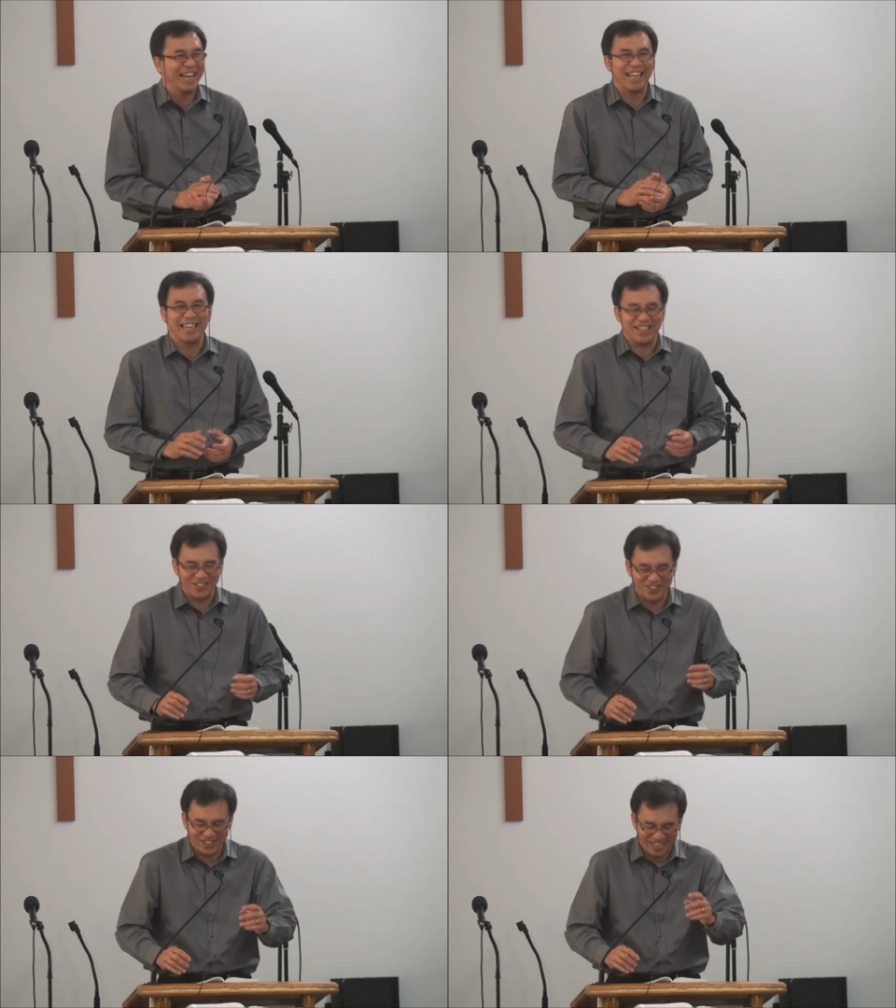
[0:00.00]

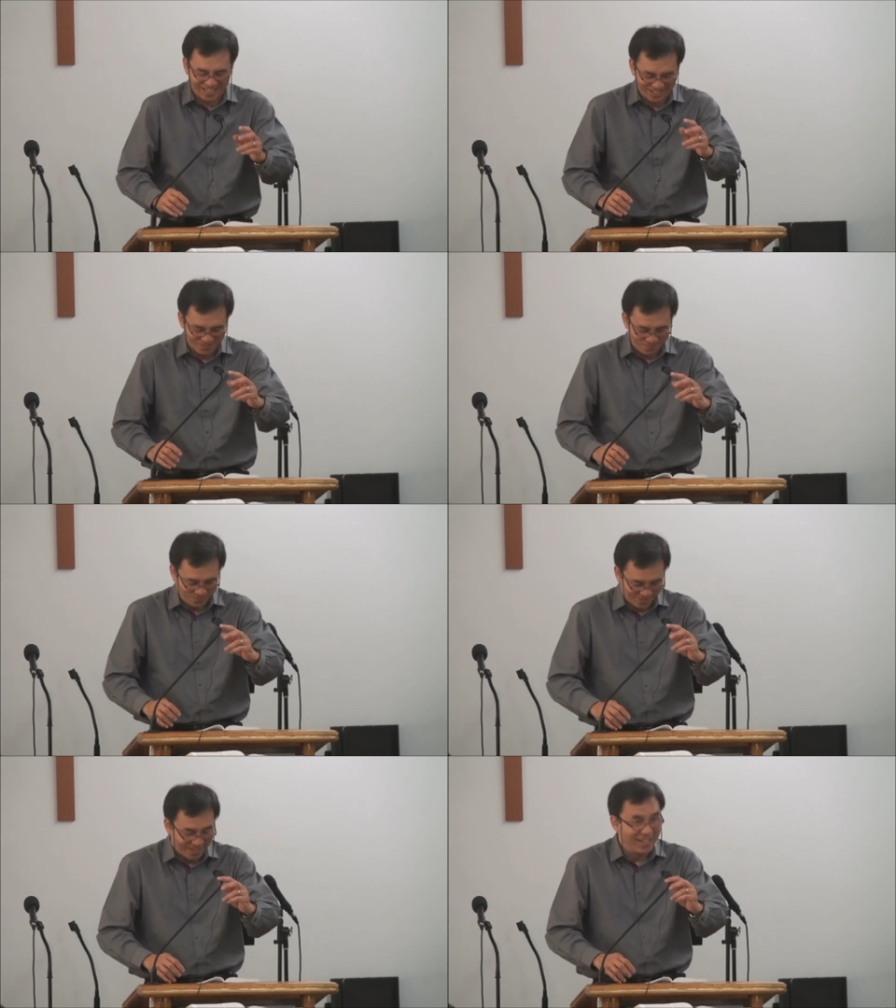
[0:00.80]
Hallelujah.
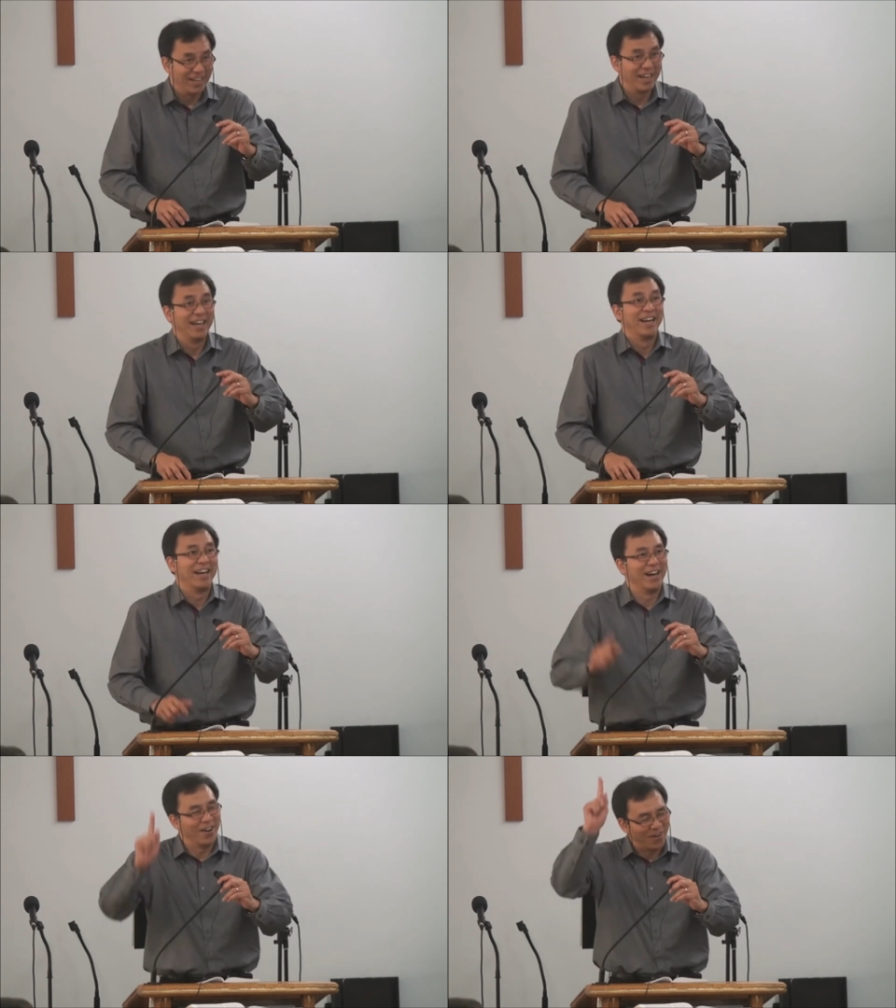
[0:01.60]

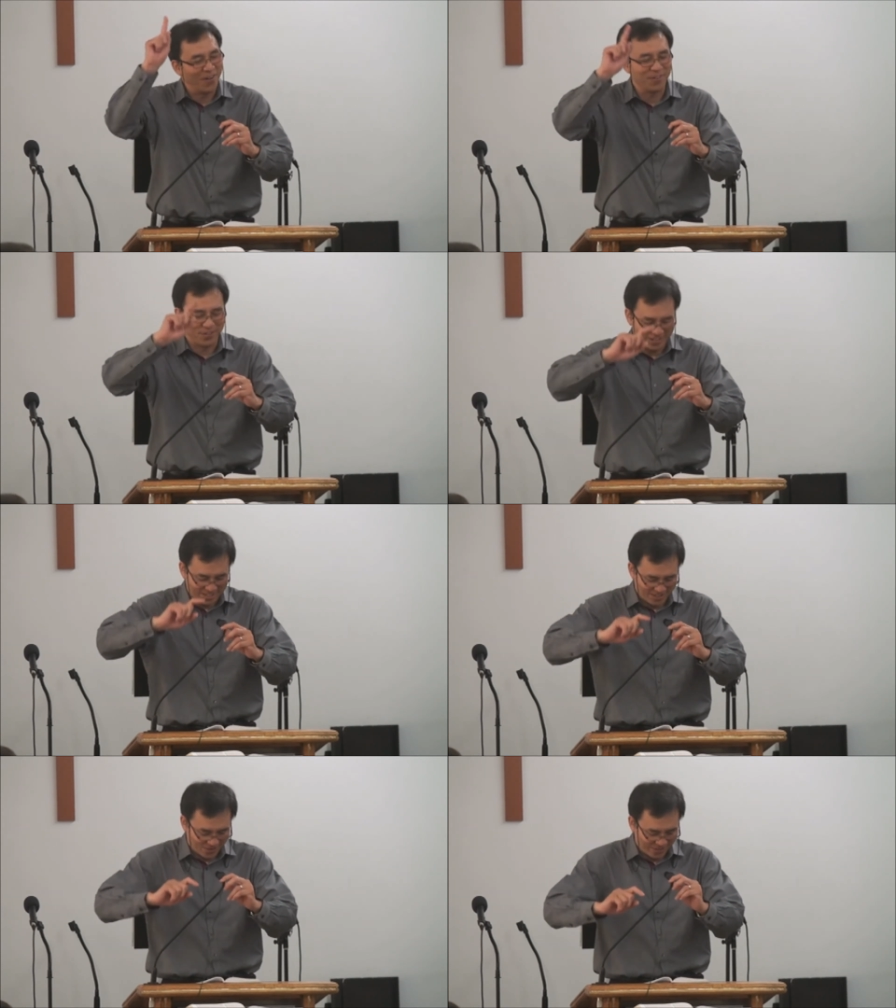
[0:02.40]
All for
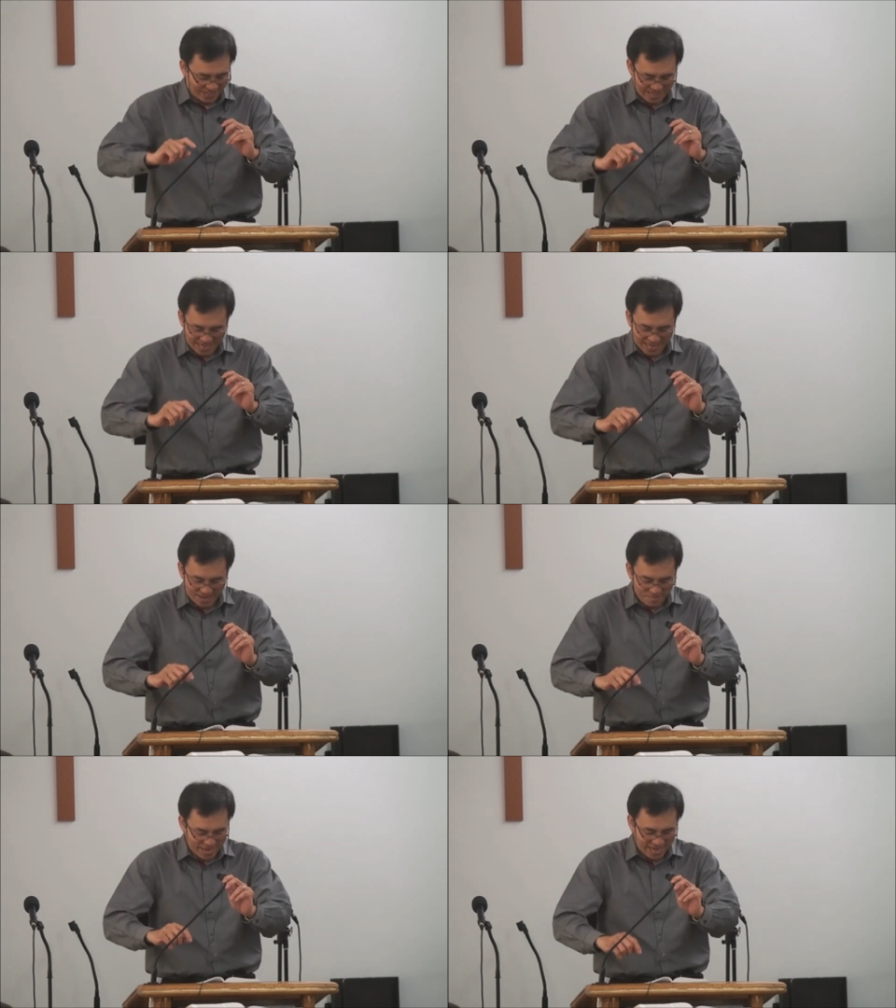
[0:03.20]
his glory.
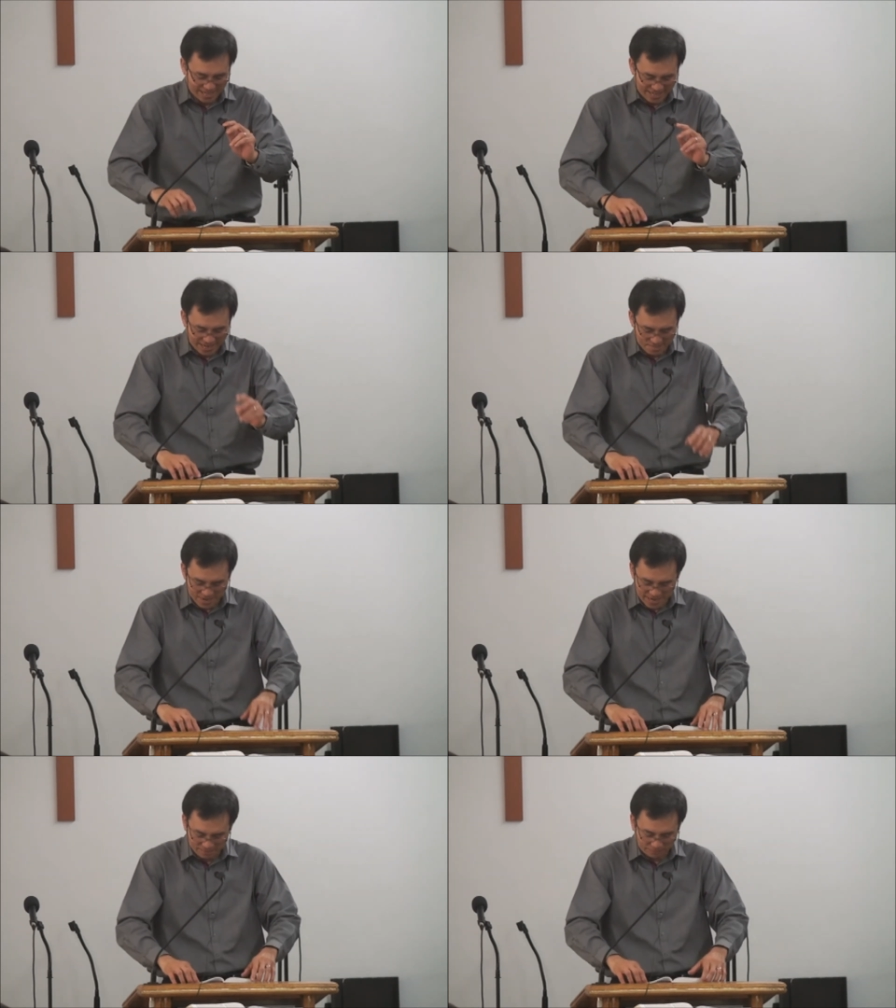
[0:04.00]
Amen.
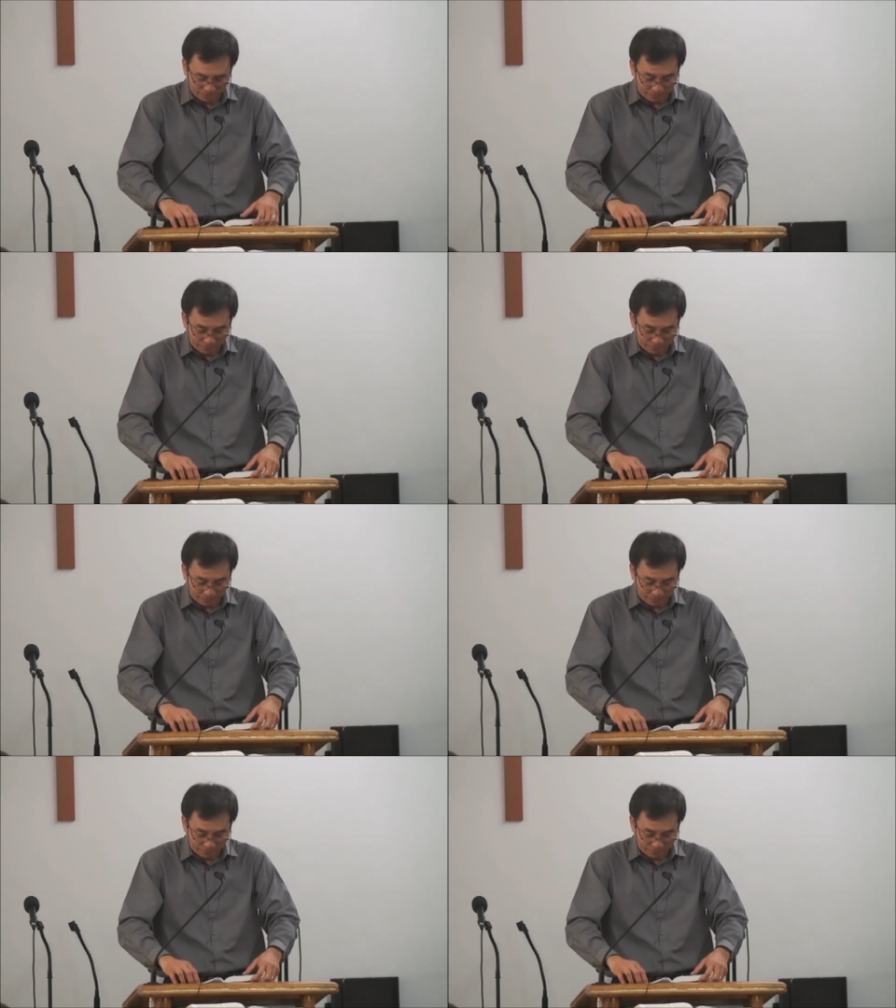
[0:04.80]
Amen.